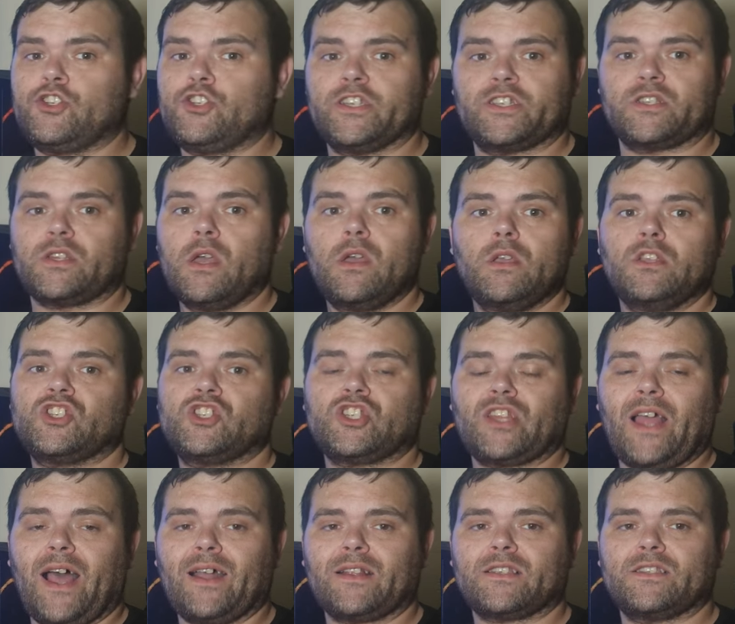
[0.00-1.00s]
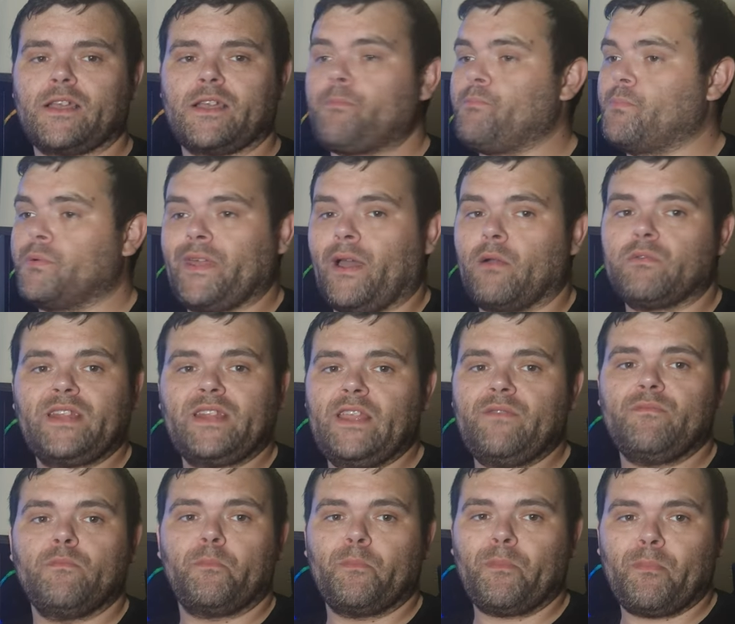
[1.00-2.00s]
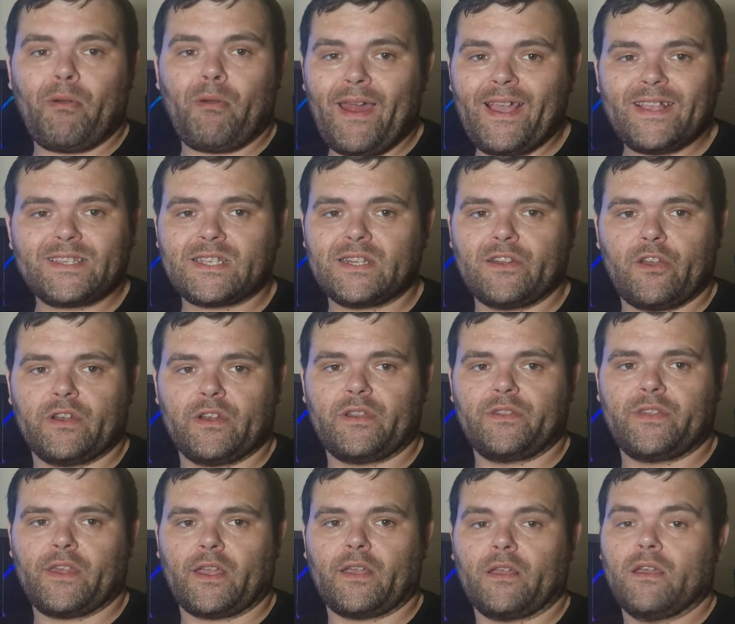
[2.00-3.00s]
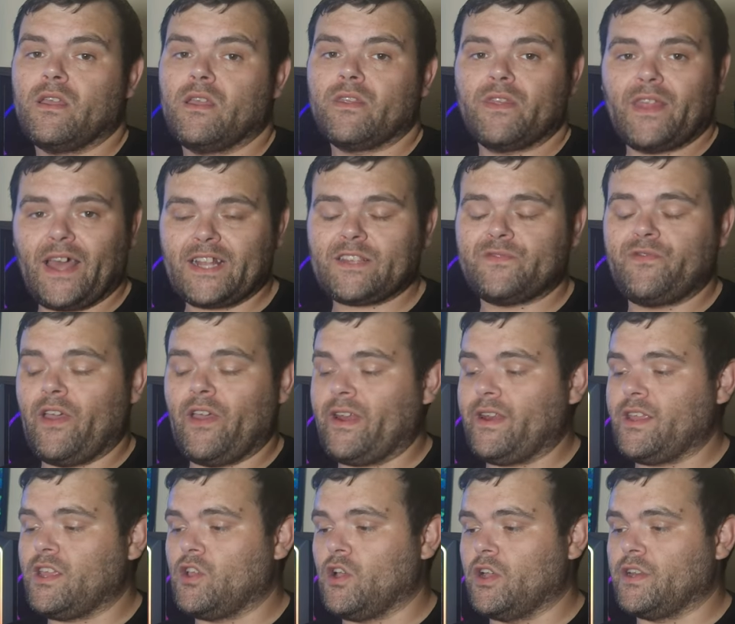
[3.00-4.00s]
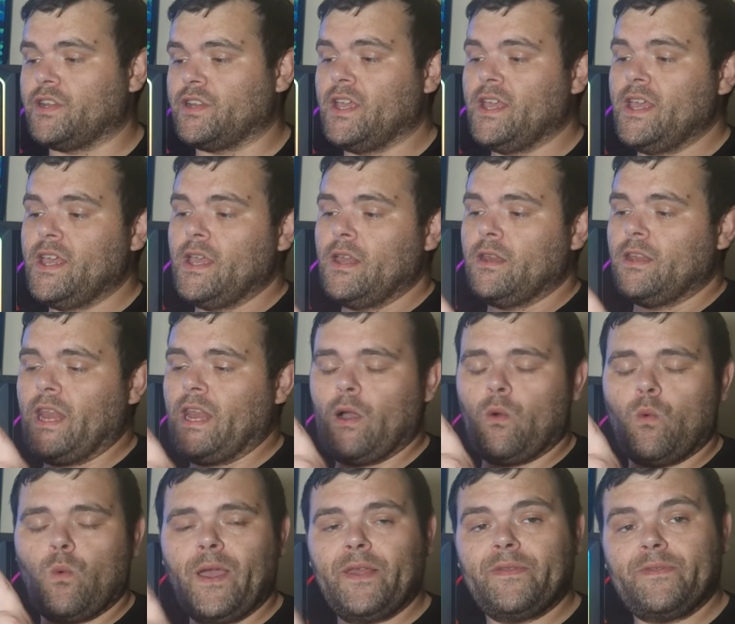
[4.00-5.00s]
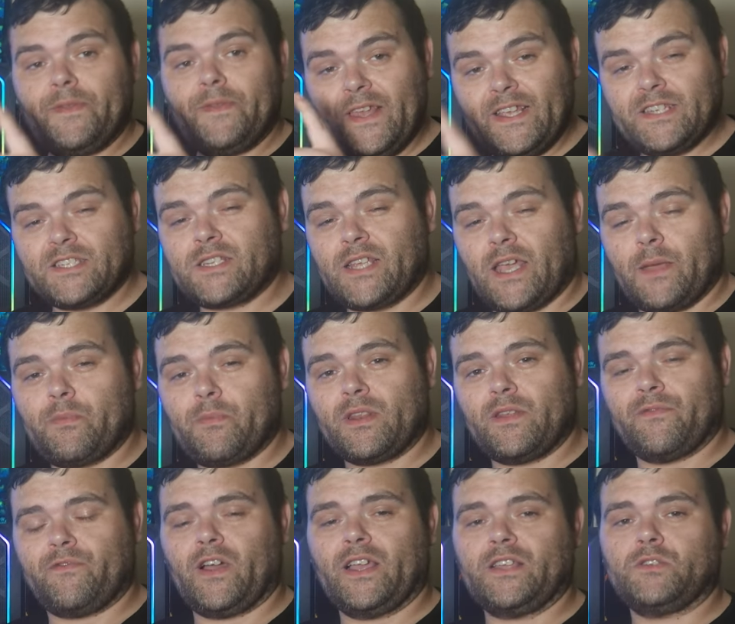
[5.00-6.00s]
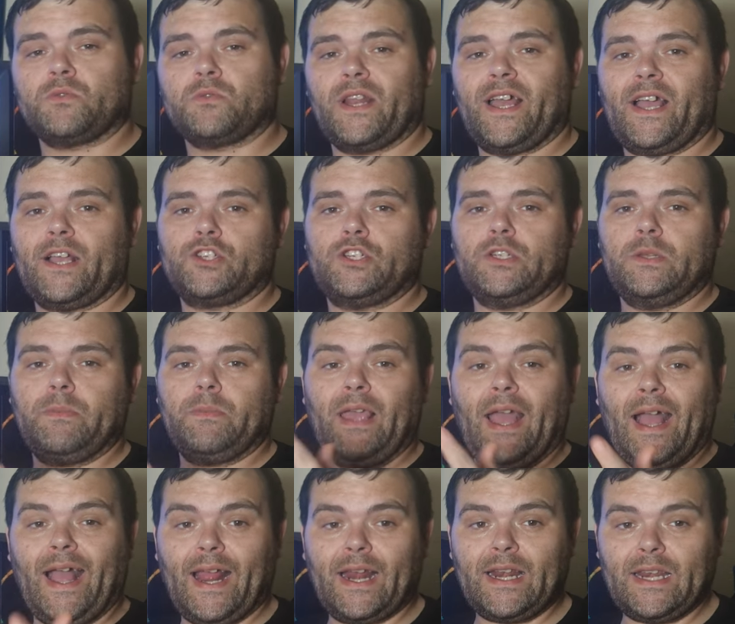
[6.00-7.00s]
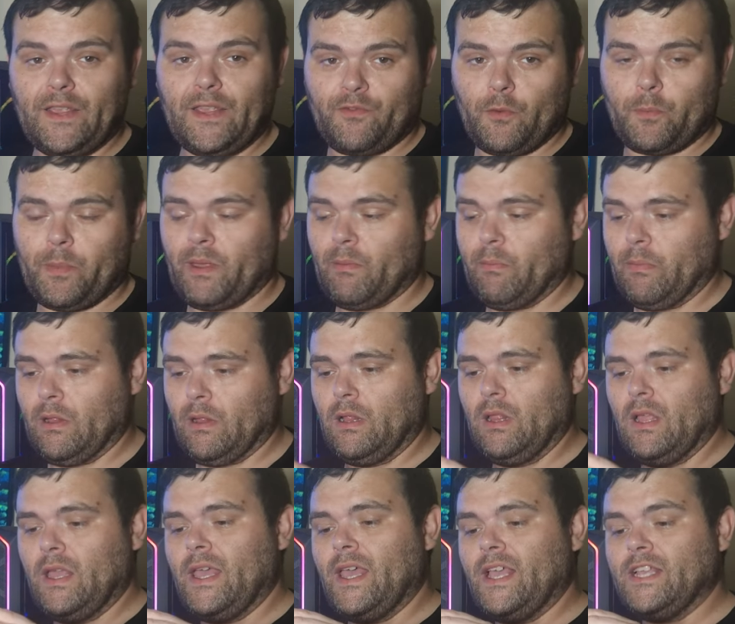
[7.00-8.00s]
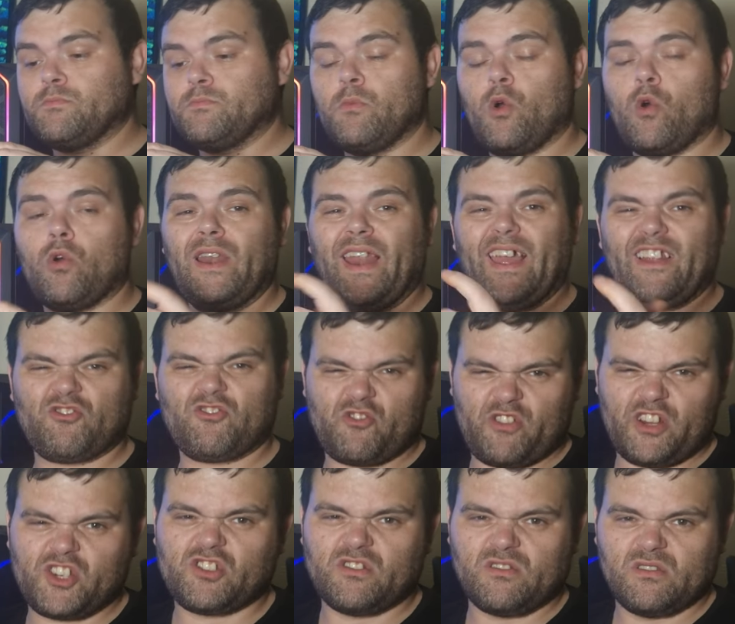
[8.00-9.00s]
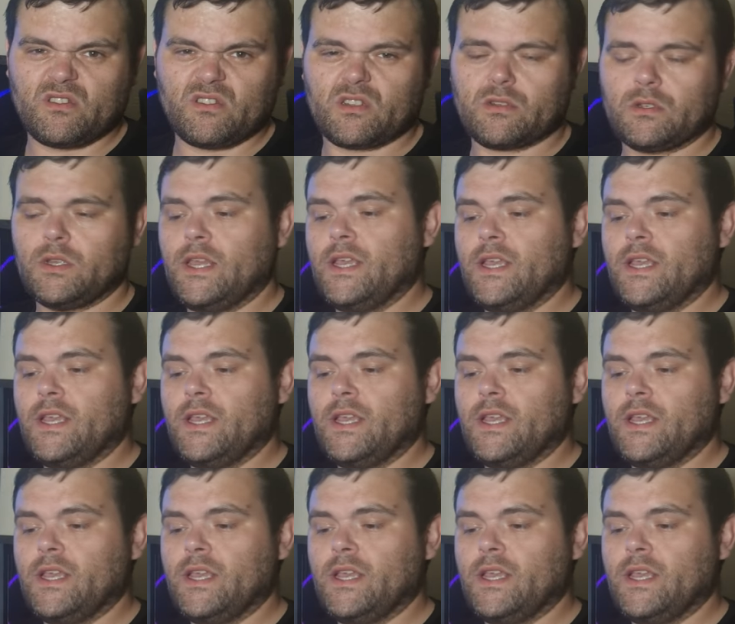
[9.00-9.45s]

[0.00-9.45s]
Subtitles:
just starts up without even pressing on anything. That's very good. Now, where this type of device will actually be handy for people is more electricians.